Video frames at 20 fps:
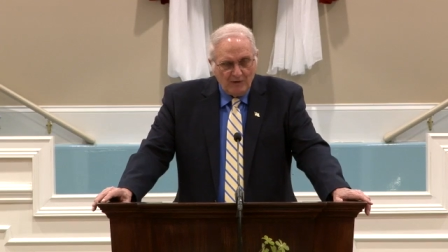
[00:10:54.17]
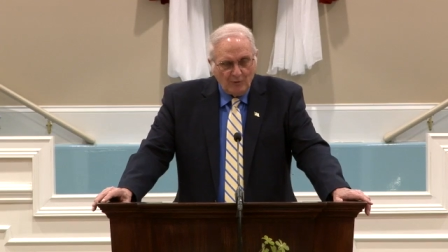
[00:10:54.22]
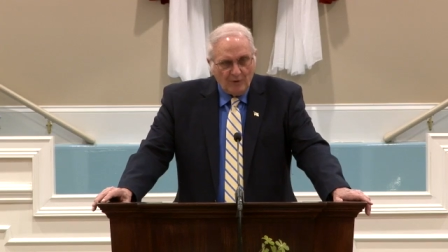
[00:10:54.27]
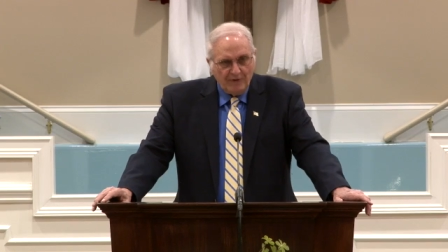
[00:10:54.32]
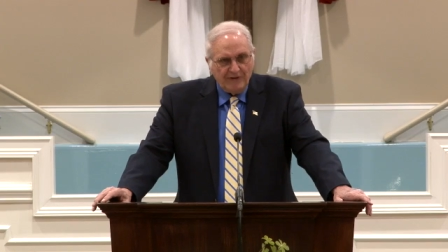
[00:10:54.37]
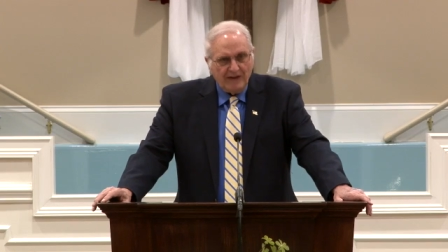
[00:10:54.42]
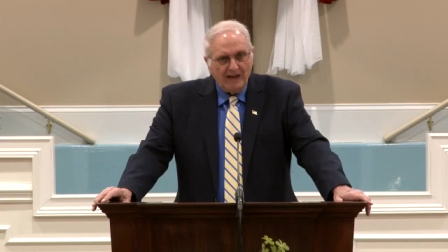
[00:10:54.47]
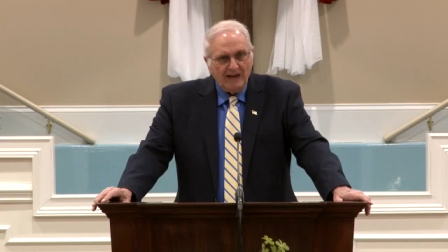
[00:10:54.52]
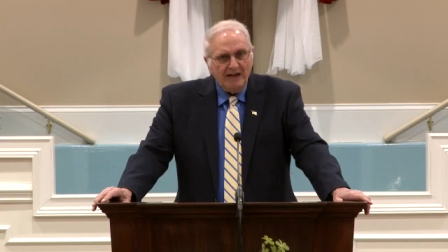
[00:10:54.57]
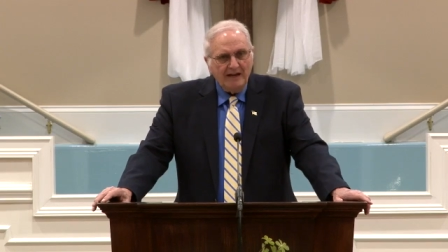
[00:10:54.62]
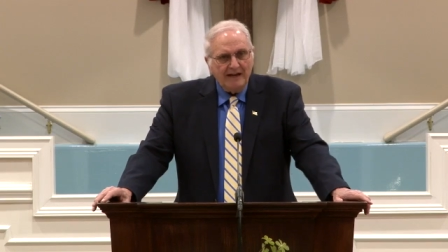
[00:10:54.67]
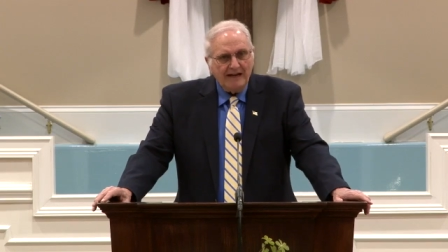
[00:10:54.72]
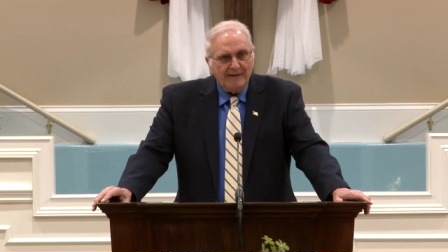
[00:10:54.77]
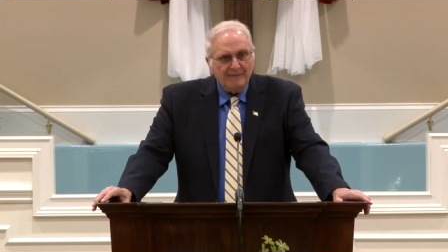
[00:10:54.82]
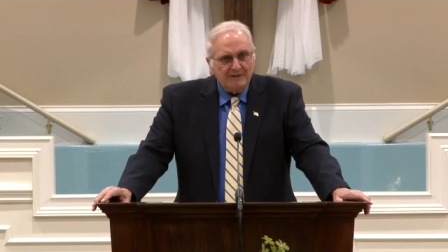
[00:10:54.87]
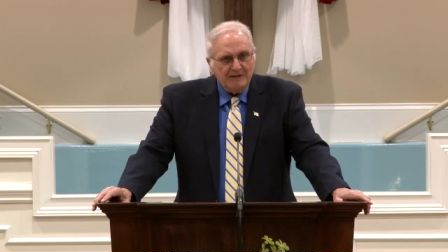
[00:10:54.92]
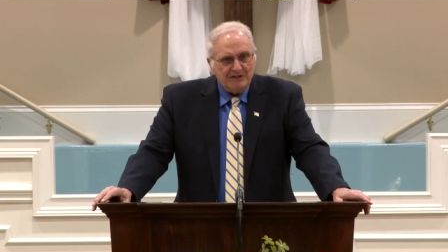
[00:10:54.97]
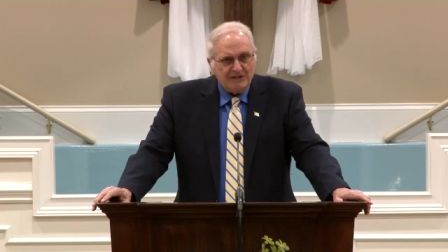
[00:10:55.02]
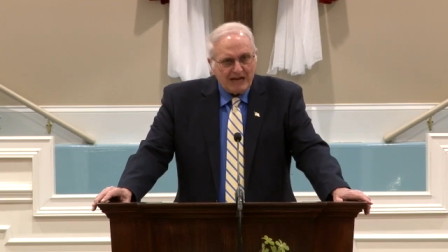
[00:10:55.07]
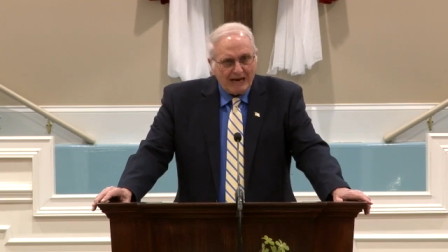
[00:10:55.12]
When they laid
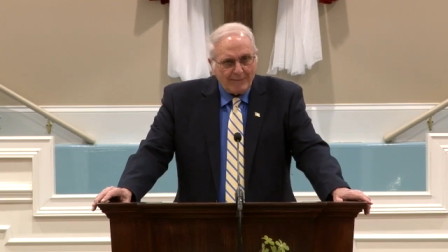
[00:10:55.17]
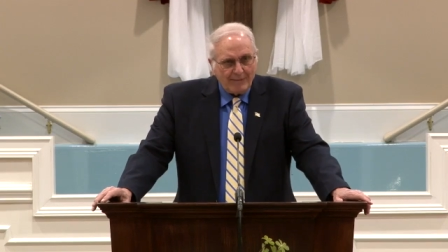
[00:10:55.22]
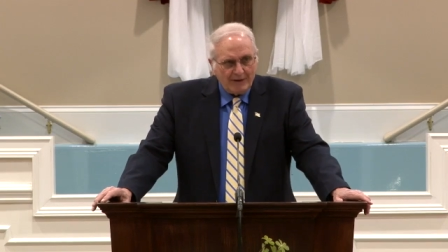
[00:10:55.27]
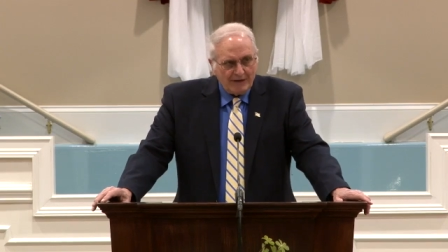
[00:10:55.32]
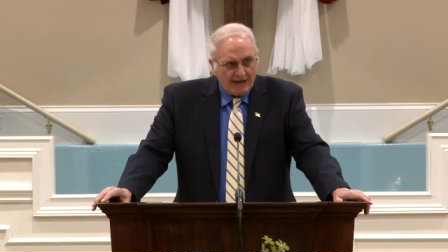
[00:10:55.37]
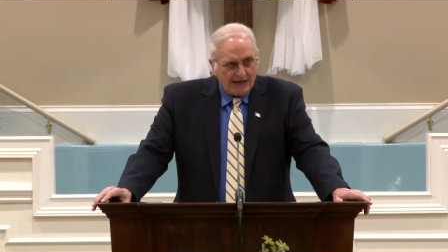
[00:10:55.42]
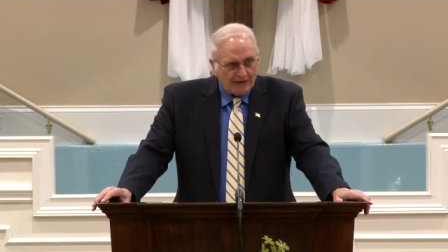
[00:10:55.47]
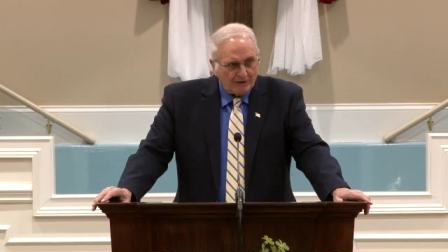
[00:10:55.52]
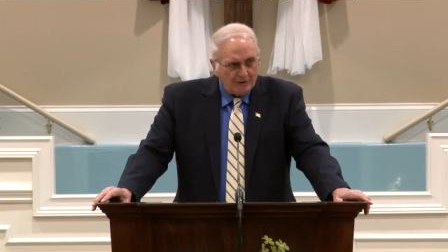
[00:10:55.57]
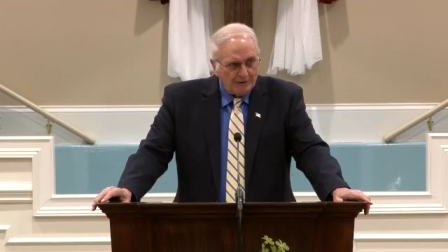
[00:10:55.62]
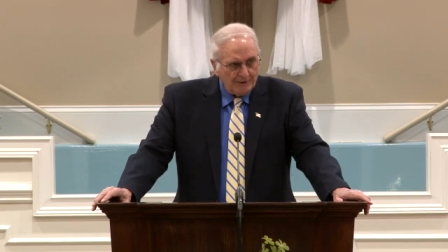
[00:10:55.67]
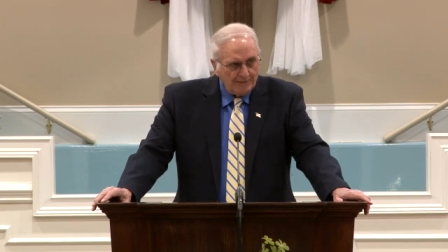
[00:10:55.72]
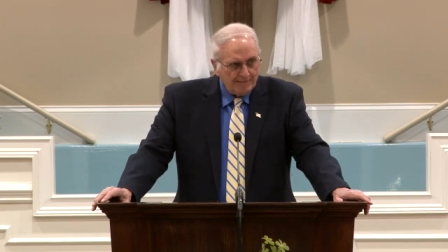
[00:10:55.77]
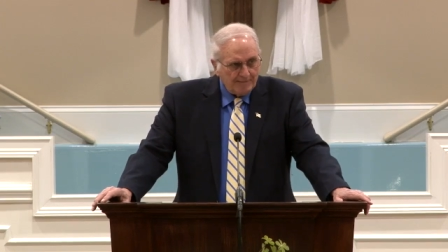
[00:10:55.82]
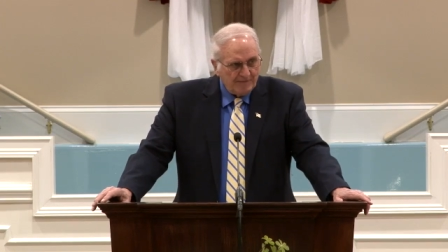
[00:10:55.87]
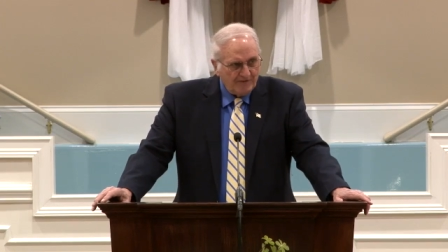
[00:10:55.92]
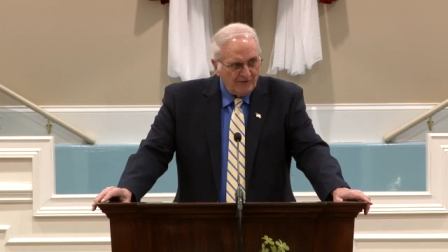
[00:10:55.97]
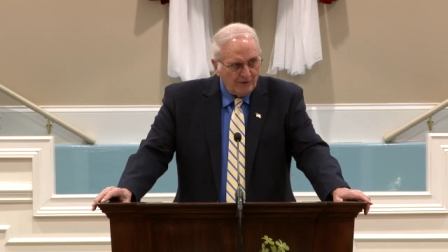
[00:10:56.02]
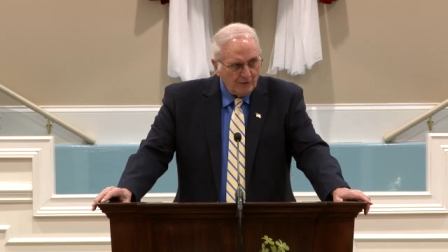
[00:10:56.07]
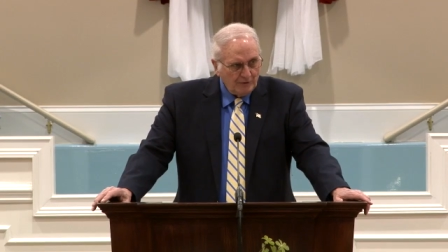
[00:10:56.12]
out the tabernacle,
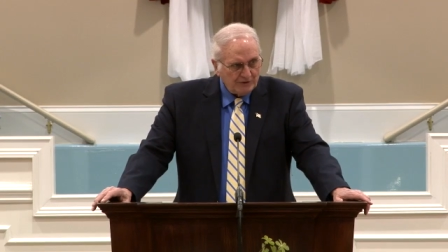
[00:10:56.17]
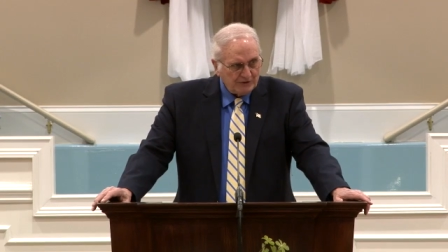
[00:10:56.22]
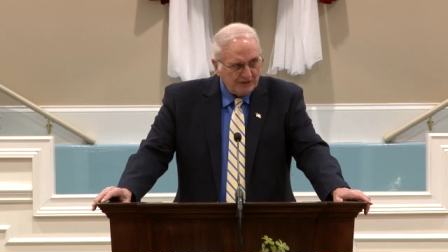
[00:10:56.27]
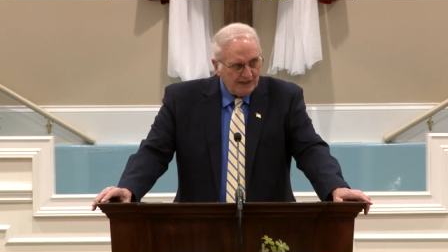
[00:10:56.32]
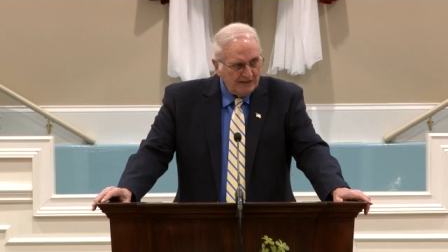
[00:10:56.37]
folks,